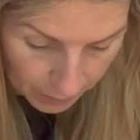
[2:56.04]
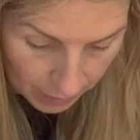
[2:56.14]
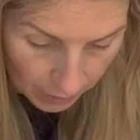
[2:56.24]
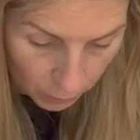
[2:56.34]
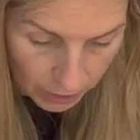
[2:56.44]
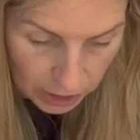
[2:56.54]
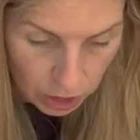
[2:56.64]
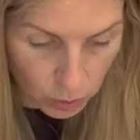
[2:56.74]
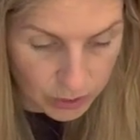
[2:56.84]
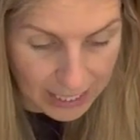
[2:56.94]
And we're going to
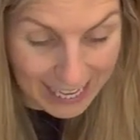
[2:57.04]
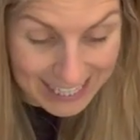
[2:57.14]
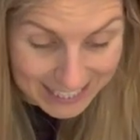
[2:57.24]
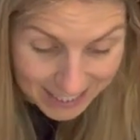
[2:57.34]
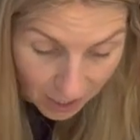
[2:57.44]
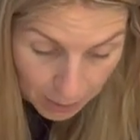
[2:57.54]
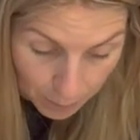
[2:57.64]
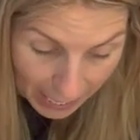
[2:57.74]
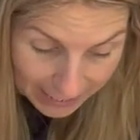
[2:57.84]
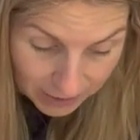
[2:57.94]
use the inside
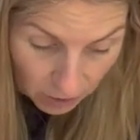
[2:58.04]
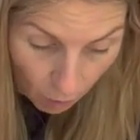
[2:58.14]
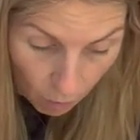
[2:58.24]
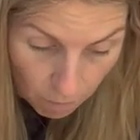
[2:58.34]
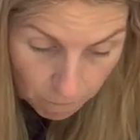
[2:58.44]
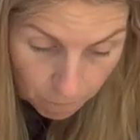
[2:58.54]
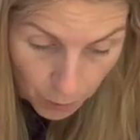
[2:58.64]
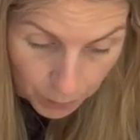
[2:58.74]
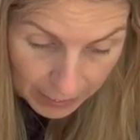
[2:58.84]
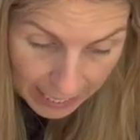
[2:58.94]
pattern of the
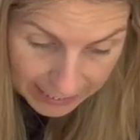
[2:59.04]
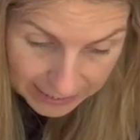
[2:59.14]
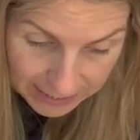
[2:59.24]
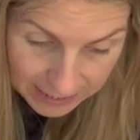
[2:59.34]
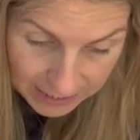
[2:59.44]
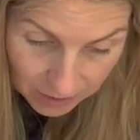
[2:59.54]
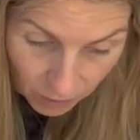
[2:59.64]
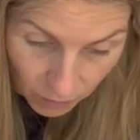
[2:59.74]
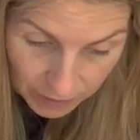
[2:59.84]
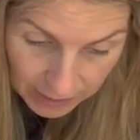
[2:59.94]
plates
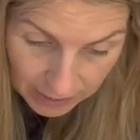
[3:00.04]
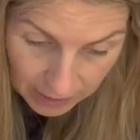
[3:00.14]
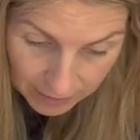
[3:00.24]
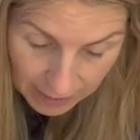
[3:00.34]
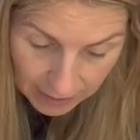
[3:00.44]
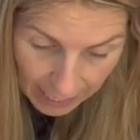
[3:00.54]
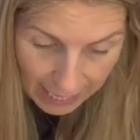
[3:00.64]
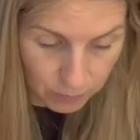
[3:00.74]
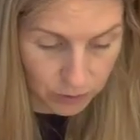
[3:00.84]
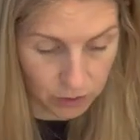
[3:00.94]
and then
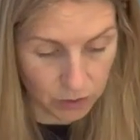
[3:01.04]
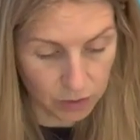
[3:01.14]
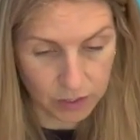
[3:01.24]
out to the